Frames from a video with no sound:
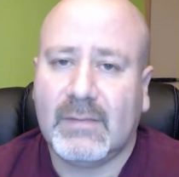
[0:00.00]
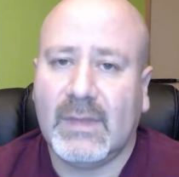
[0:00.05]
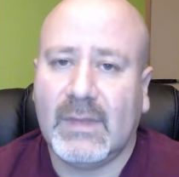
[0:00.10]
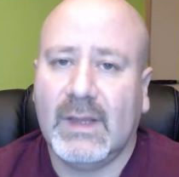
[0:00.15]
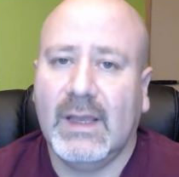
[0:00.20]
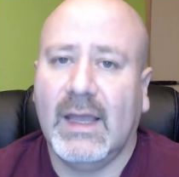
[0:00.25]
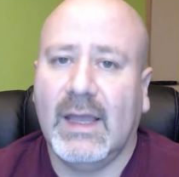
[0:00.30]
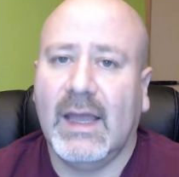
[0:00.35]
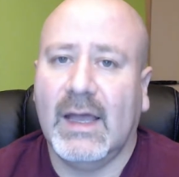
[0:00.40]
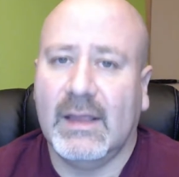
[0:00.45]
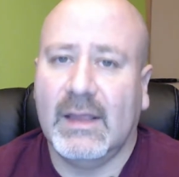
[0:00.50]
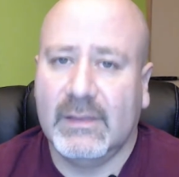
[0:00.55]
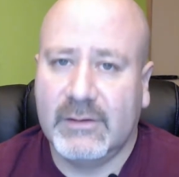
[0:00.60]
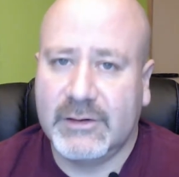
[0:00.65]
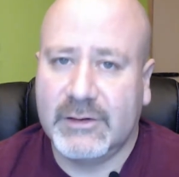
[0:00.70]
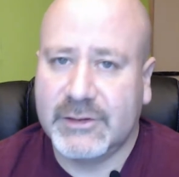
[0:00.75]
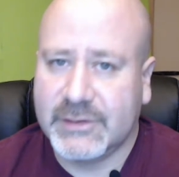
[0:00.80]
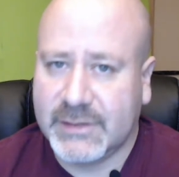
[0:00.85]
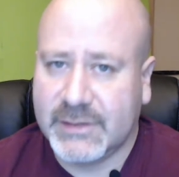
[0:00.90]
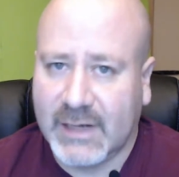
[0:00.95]
and they're
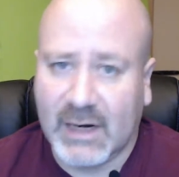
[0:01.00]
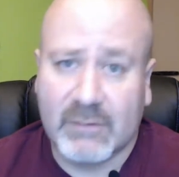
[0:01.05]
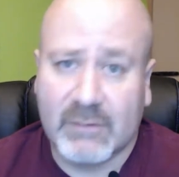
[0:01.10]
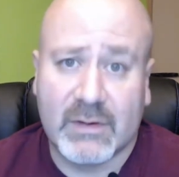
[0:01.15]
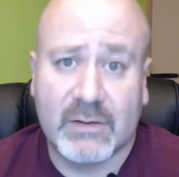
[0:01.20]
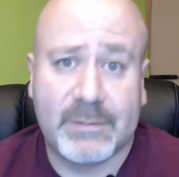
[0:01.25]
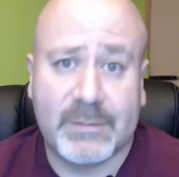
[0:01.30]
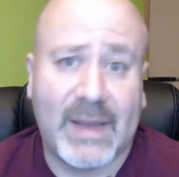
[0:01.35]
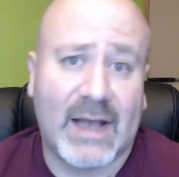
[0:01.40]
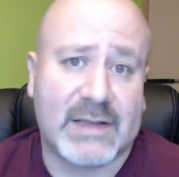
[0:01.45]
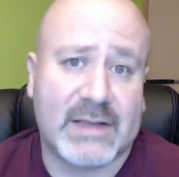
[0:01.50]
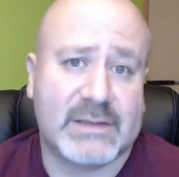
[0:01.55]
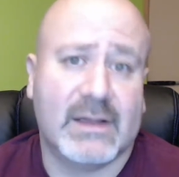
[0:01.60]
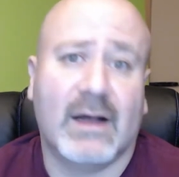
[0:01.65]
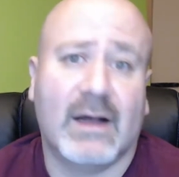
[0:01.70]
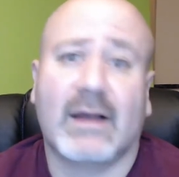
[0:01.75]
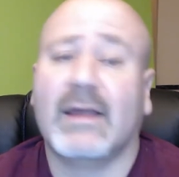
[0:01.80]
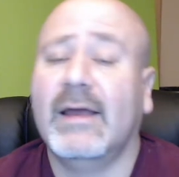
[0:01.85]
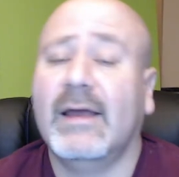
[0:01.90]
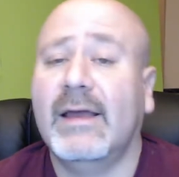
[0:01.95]
just getting rid of back
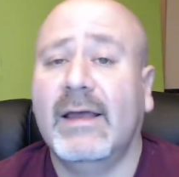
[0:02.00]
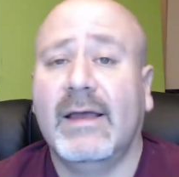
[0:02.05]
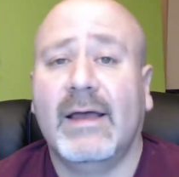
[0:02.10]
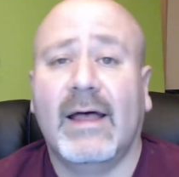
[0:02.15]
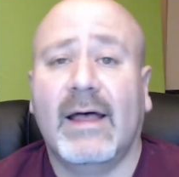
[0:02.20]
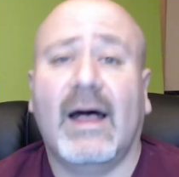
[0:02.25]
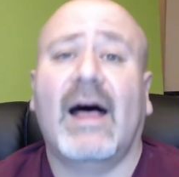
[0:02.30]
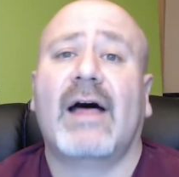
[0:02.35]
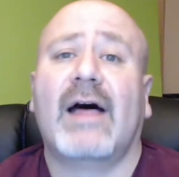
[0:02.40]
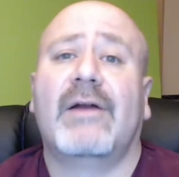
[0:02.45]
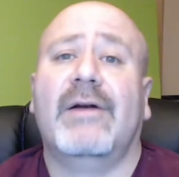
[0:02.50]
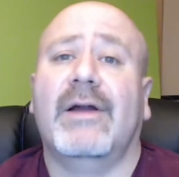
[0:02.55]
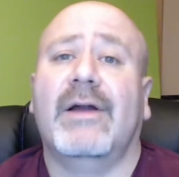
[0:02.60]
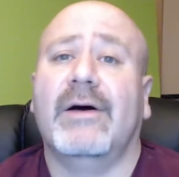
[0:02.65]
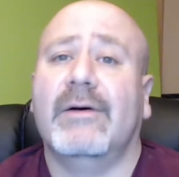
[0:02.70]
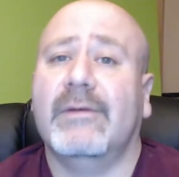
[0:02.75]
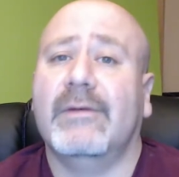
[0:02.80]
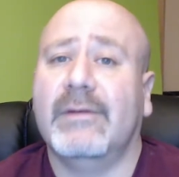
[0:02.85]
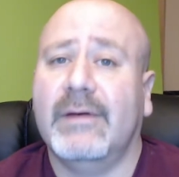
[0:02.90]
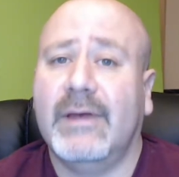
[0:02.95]
stock. I don't
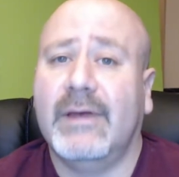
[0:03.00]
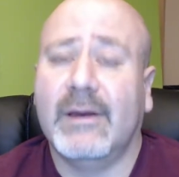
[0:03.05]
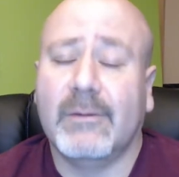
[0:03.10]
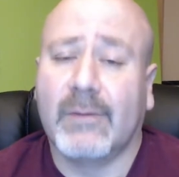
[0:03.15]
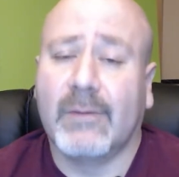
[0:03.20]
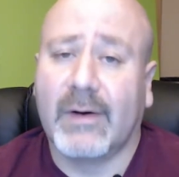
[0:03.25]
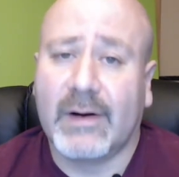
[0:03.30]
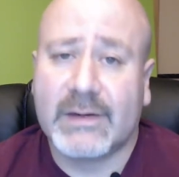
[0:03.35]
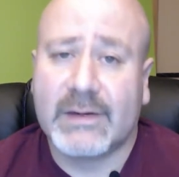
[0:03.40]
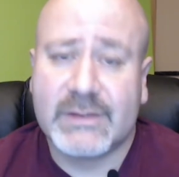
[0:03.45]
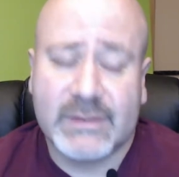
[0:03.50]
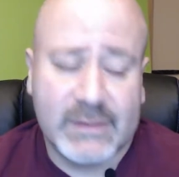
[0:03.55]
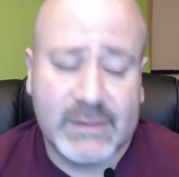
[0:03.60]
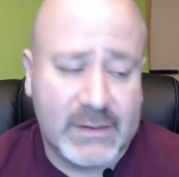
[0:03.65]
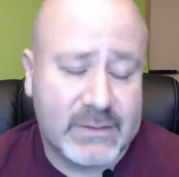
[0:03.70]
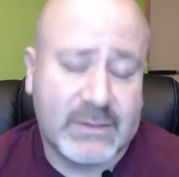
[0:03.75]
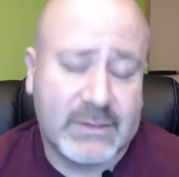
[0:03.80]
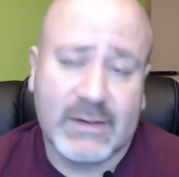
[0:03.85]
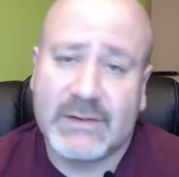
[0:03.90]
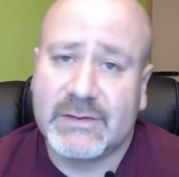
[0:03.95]
know. It works.
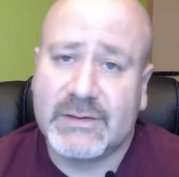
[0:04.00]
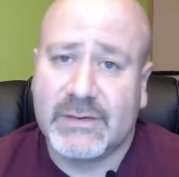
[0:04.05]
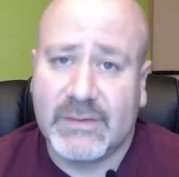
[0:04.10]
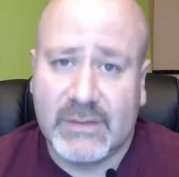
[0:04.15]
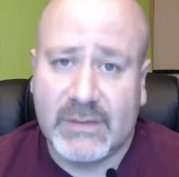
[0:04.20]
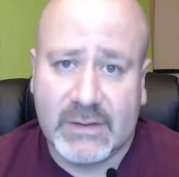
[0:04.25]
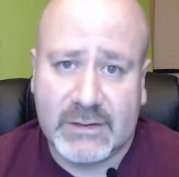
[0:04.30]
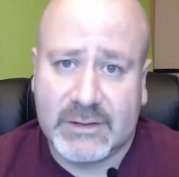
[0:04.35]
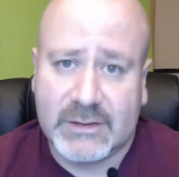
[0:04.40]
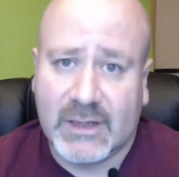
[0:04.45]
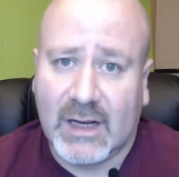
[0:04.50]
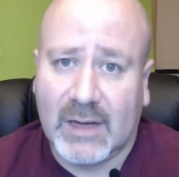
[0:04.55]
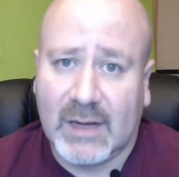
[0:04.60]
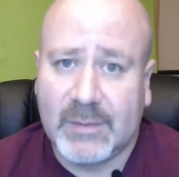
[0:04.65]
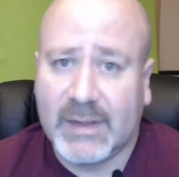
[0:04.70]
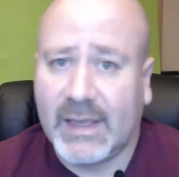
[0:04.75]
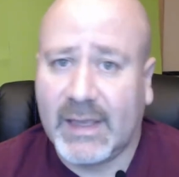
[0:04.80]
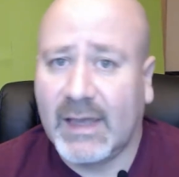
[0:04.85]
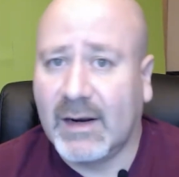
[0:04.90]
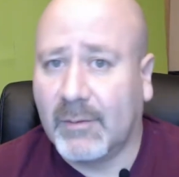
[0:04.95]
It does the job.
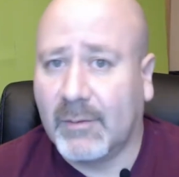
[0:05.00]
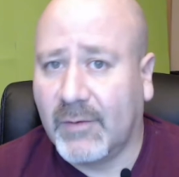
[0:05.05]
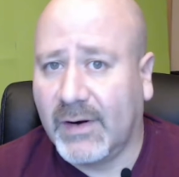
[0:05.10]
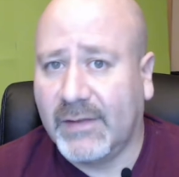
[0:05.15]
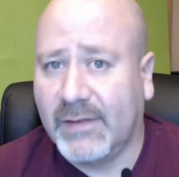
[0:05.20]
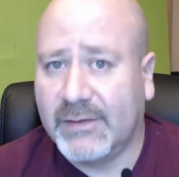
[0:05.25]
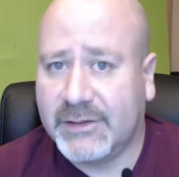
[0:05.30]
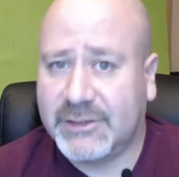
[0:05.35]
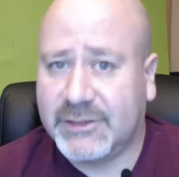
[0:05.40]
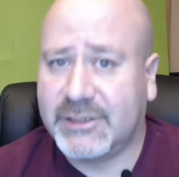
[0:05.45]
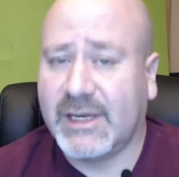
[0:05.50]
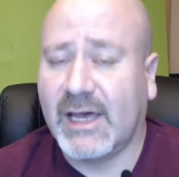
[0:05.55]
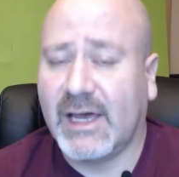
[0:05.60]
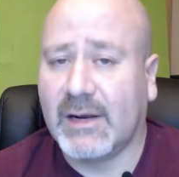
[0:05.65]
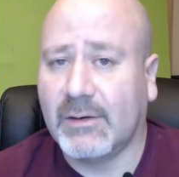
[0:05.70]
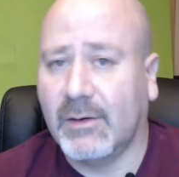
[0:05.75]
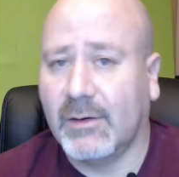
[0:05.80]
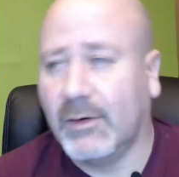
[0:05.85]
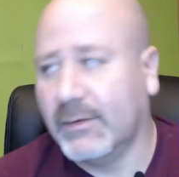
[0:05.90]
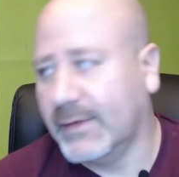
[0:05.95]
Again, I'm running this
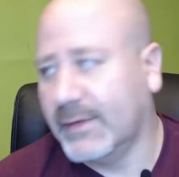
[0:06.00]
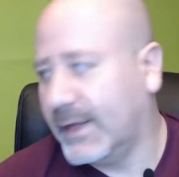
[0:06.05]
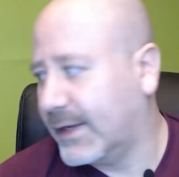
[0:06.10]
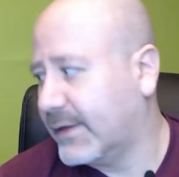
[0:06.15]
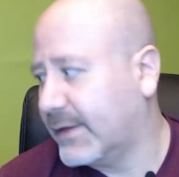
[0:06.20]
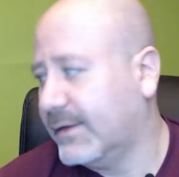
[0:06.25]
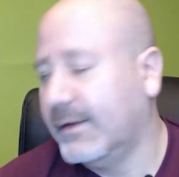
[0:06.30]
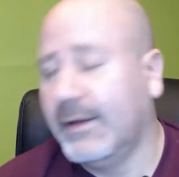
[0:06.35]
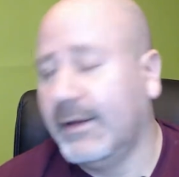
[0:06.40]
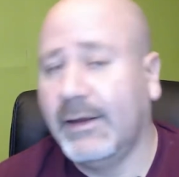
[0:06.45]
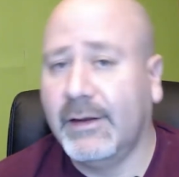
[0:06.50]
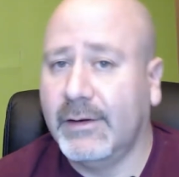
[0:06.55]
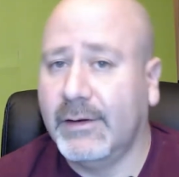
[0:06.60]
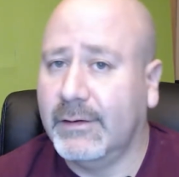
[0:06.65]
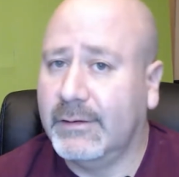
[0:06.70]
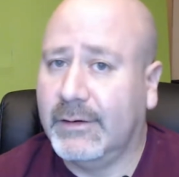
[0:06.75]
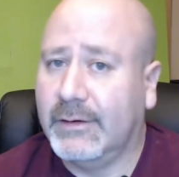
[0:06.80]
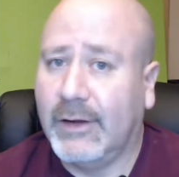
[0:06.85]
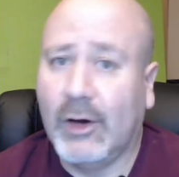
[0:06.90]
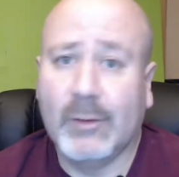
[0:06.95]
channel on like
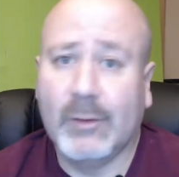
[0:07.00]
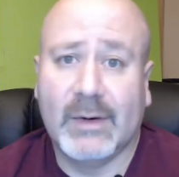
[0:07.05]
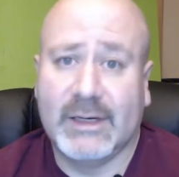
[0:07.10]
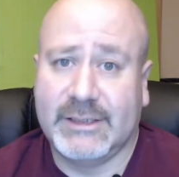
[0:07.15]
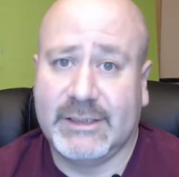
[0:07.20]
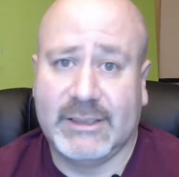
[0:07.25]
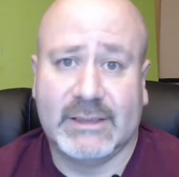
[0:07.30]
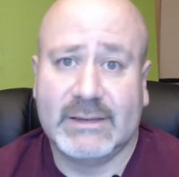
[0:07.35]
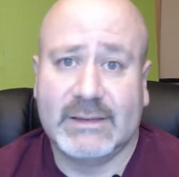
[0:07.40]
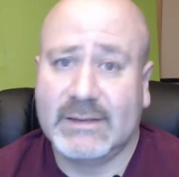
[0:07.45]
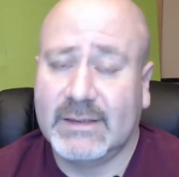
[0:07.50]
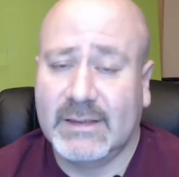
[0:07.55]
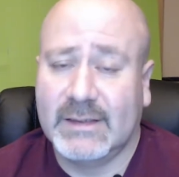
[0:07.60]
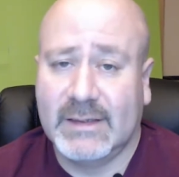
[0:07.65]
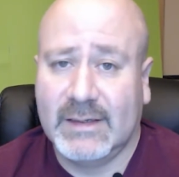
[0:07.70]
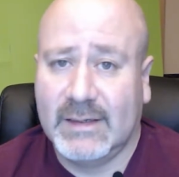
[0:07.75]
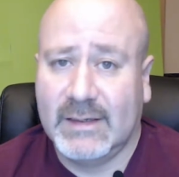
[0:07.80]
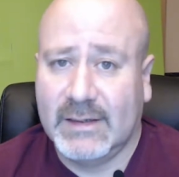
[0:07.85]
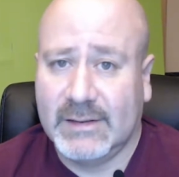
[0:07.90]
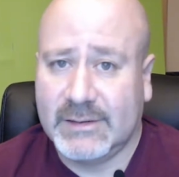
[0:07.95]
no budget.
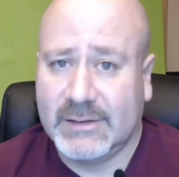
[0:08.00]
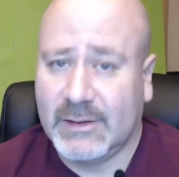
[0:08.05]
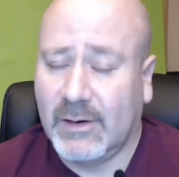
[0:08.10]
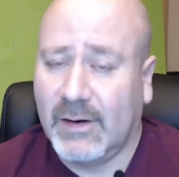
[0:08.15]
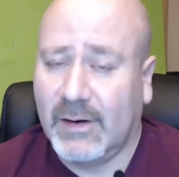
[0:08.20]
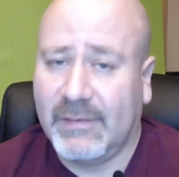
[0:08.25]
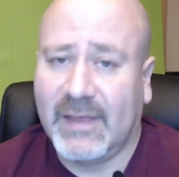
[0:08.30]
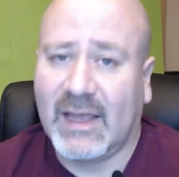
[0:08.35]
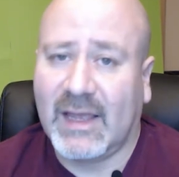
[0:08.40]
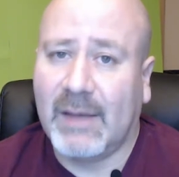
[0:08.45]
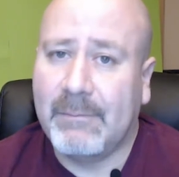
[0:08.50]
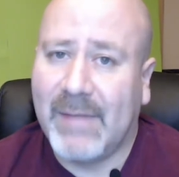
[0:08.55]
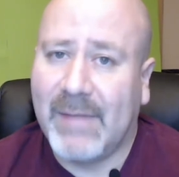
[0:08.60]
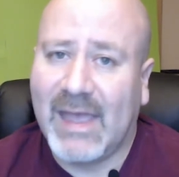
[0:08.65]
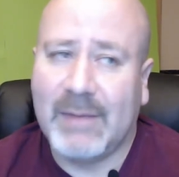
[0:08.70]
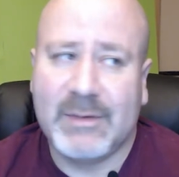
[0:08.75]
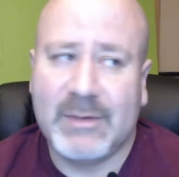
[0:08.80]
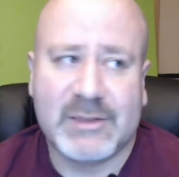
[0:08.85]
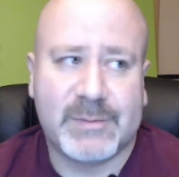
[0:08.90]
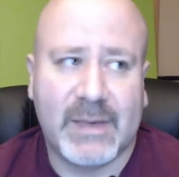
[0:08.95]
So I think I
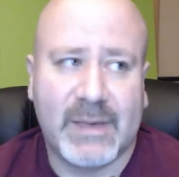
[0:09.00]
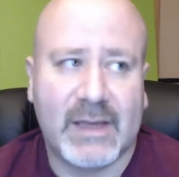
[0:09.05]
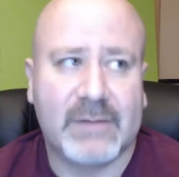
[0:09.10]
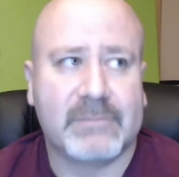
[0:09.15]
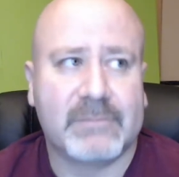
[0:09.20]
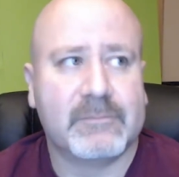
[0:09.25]
maybe spent